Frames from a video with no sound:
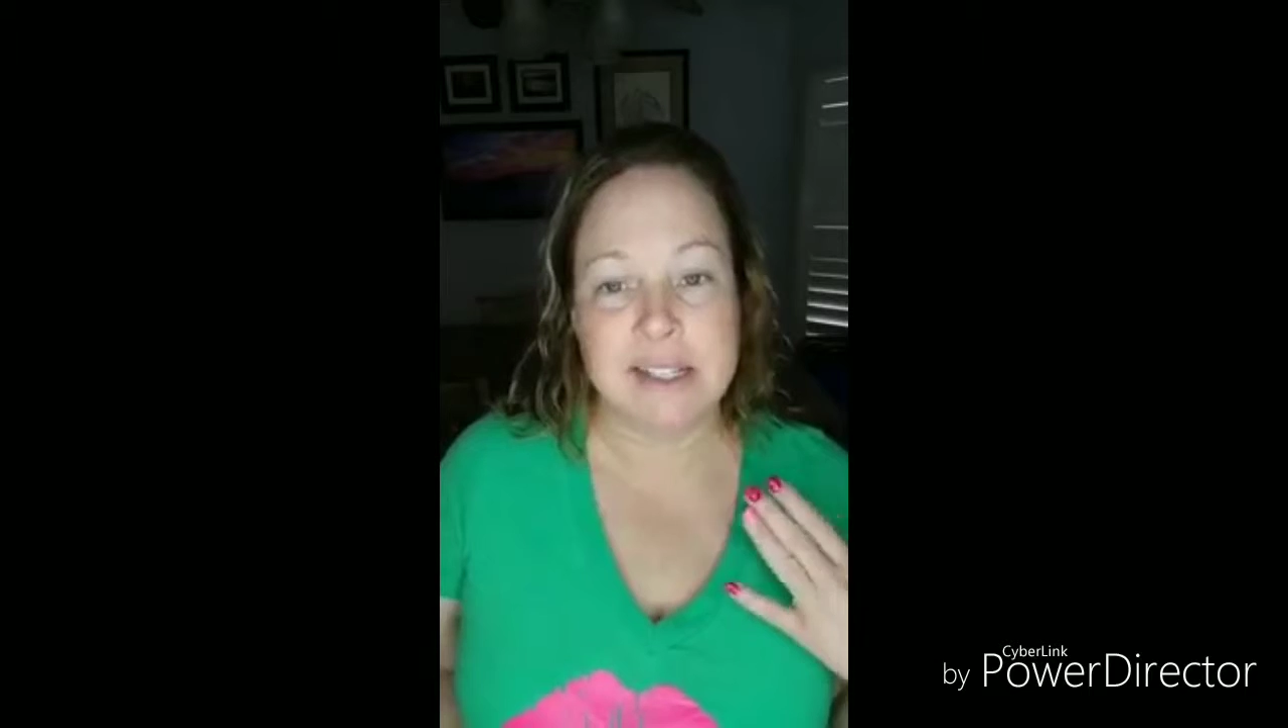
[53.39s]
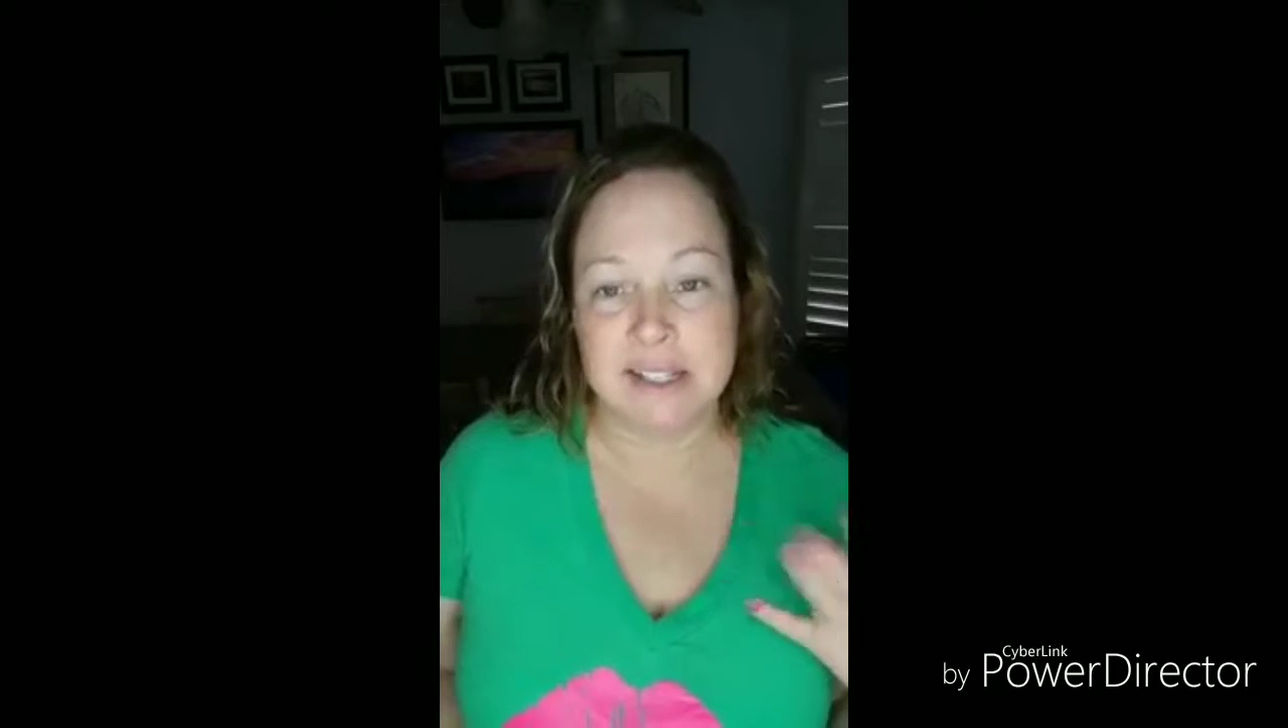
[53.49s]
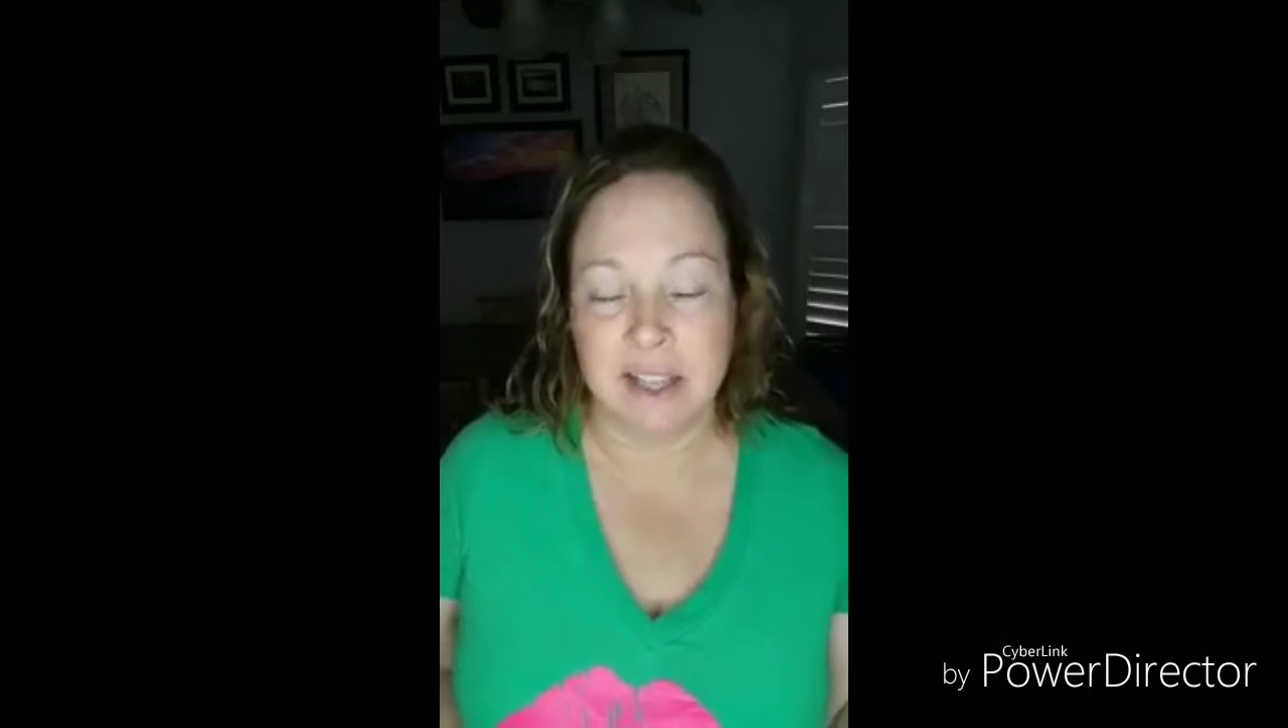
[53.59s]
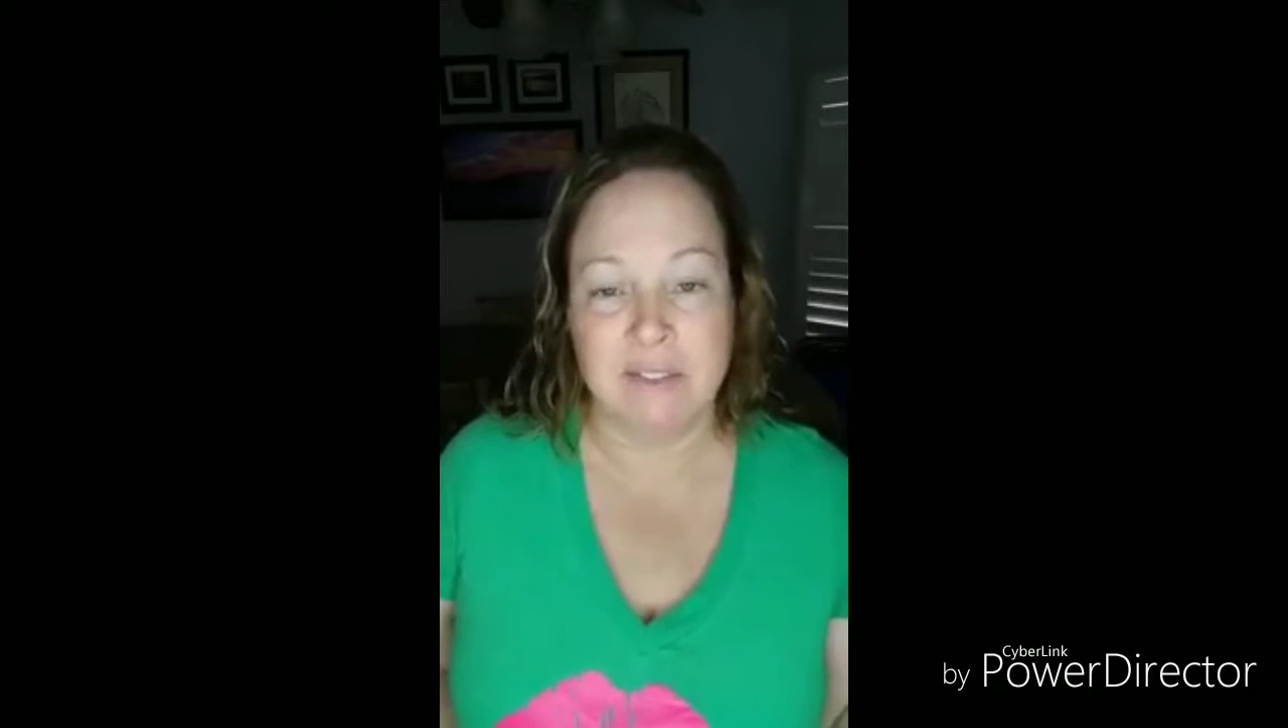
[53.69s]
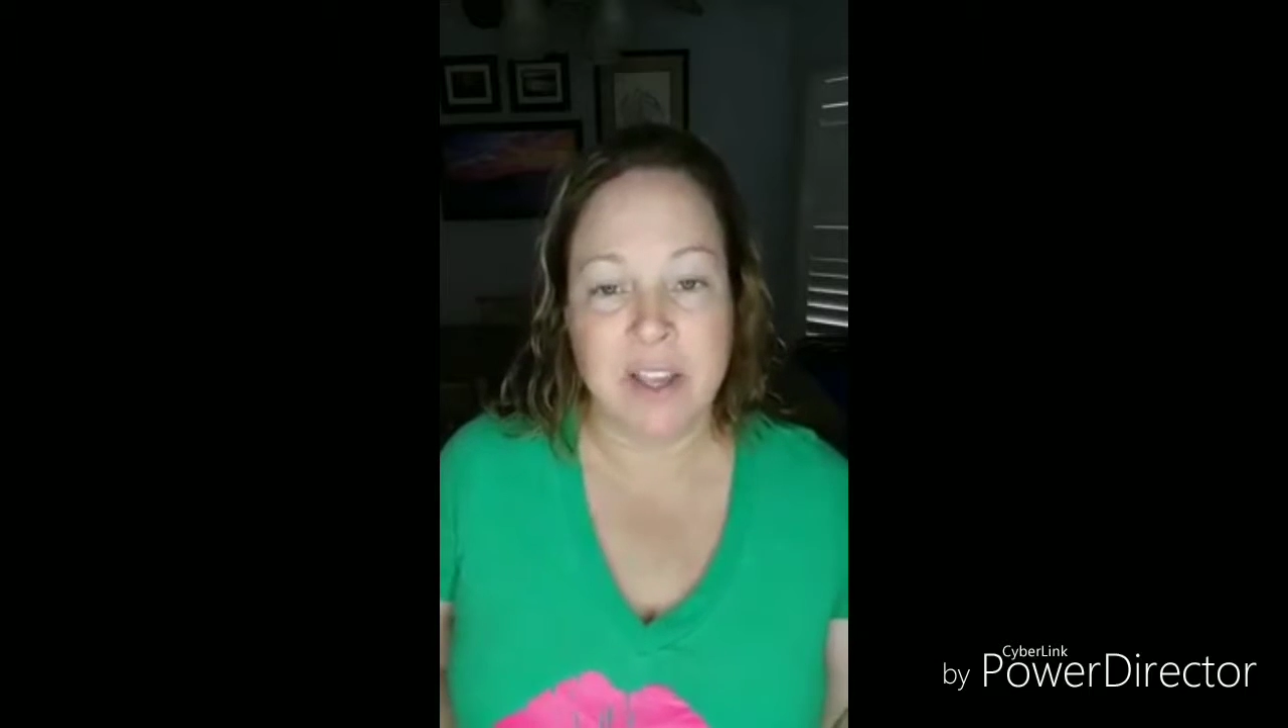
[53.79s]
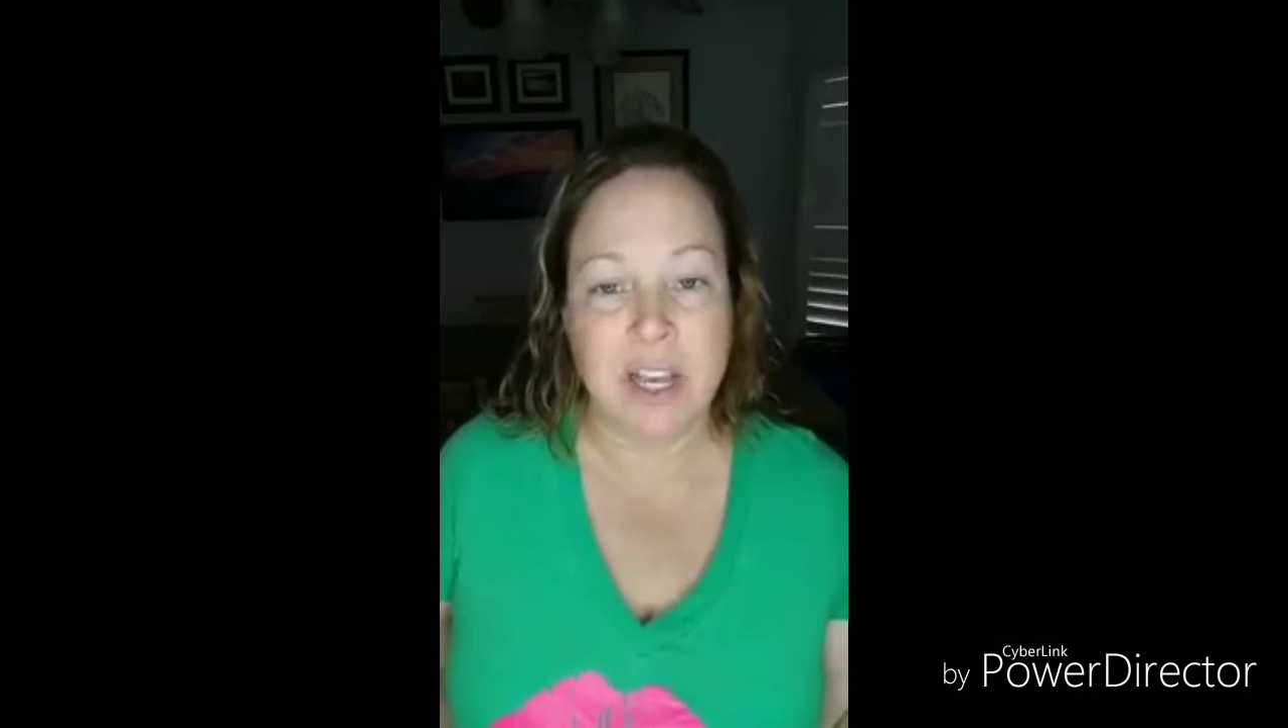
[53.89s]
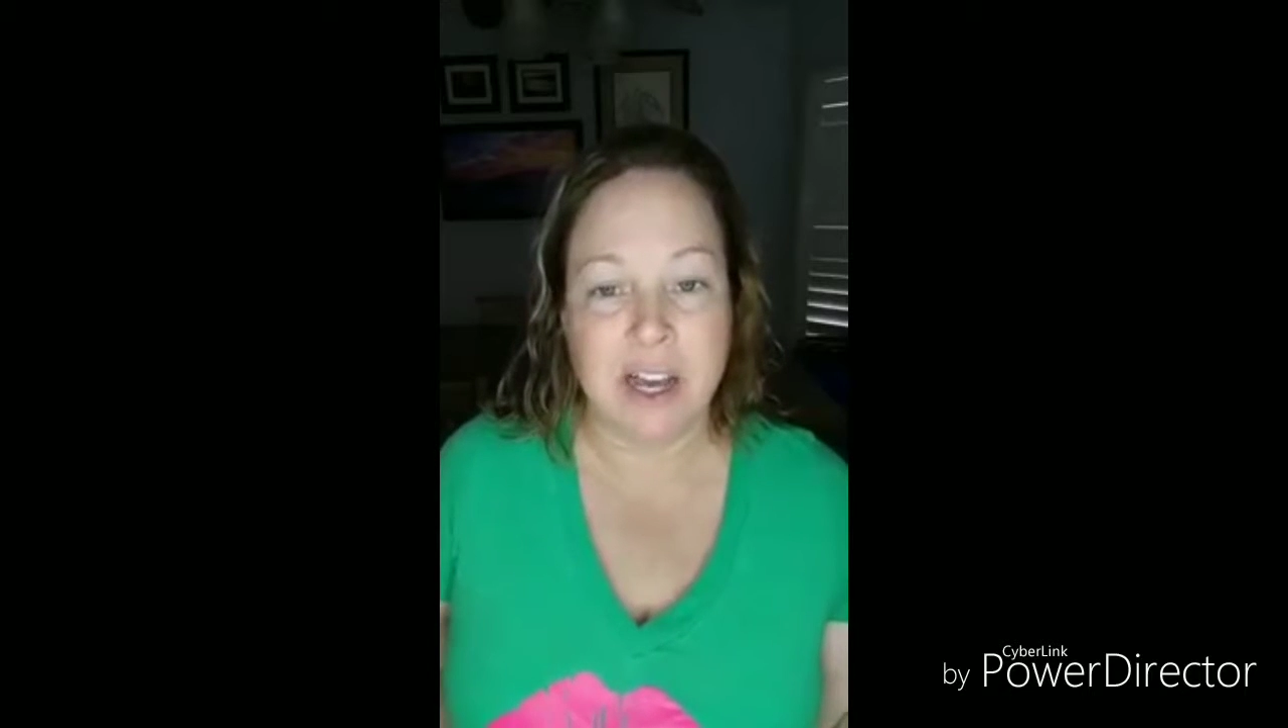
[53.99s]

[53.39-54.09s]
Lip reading: it's sloughing